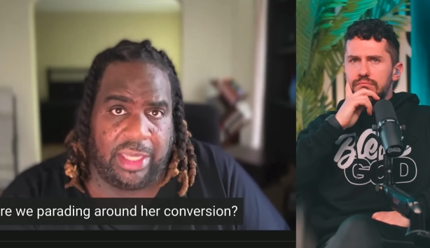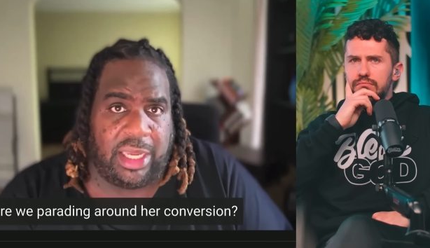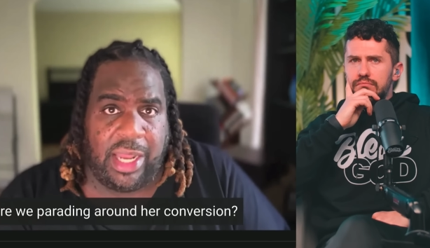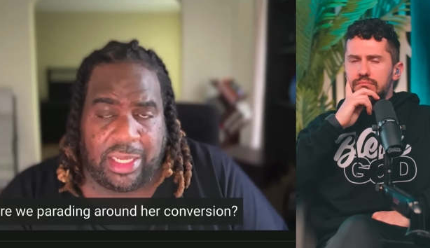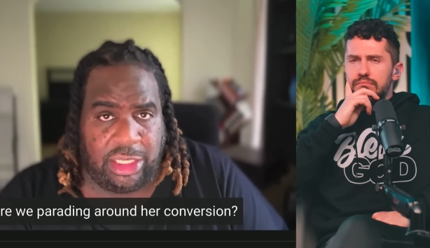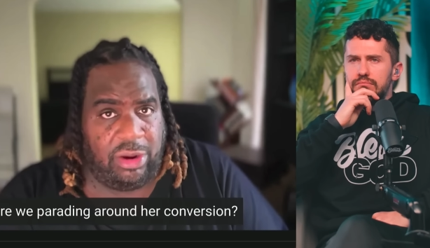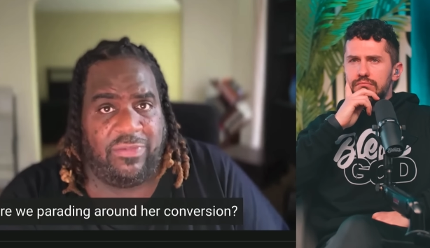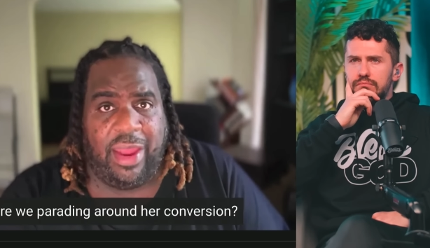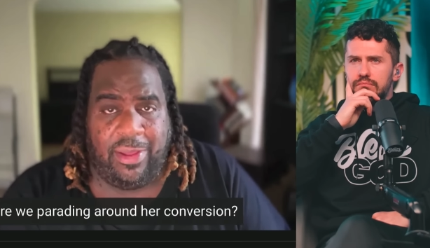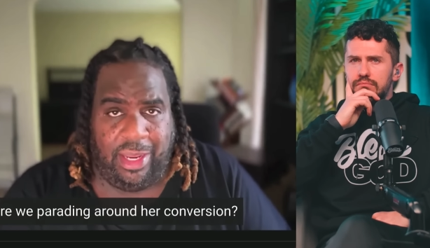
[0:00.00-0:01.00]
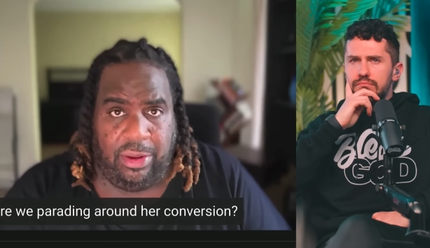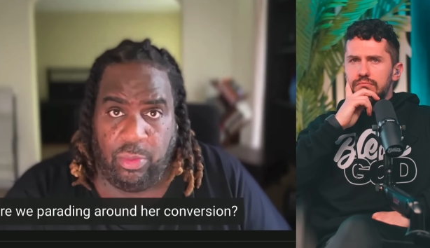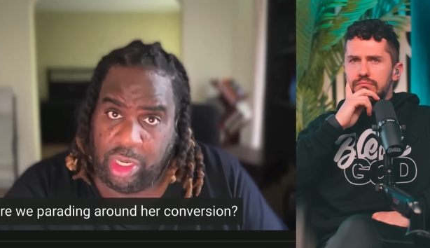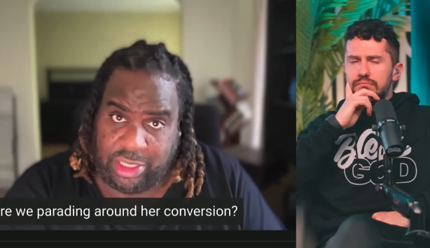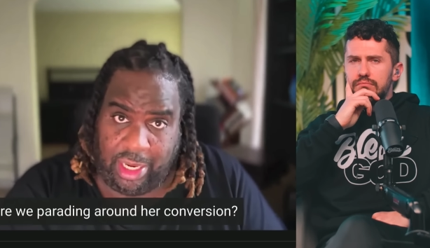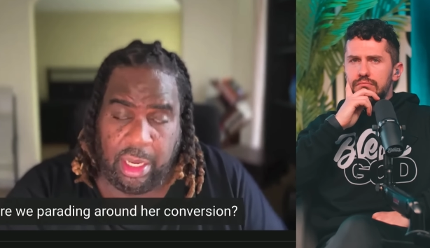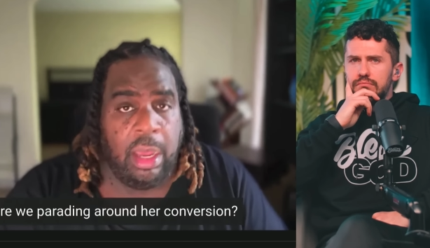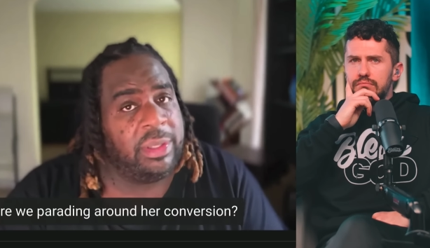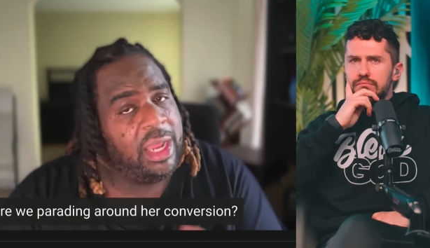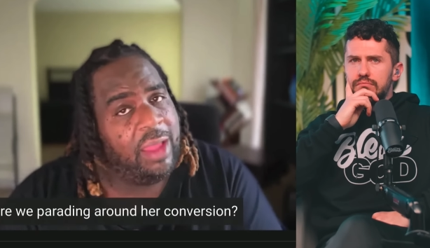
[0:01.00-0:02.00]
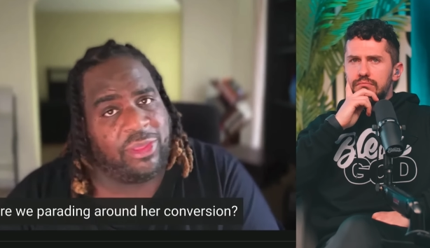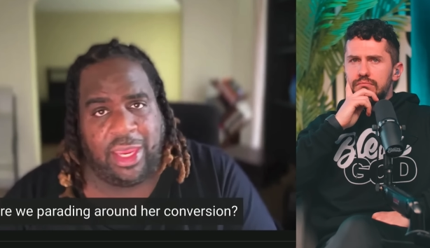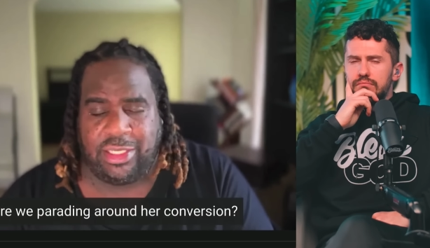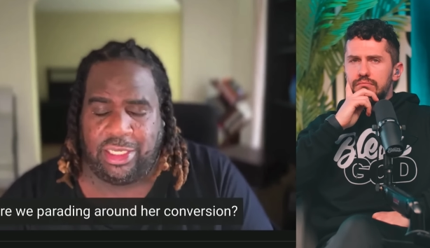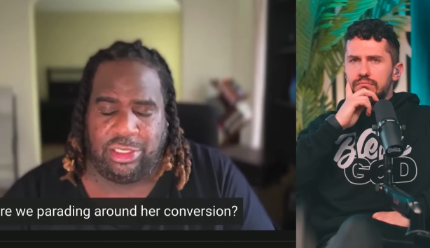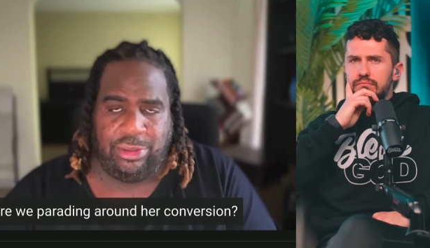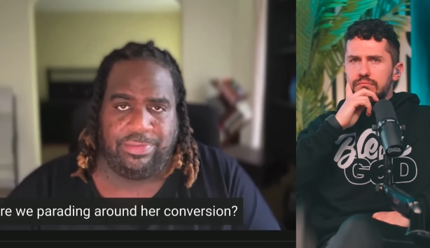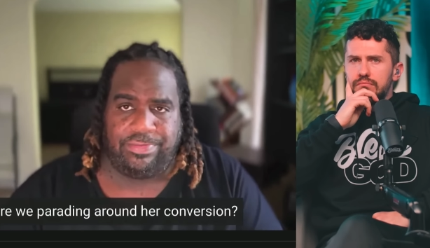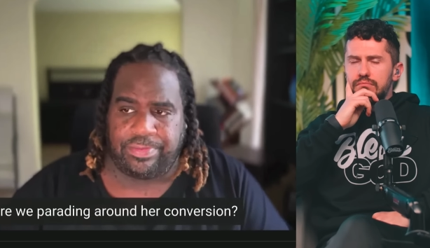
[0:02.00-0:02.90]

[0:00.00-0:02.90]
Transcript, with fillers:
Speaker 1: It's mm. connected to her vanity. One thing. But the other thing is this too.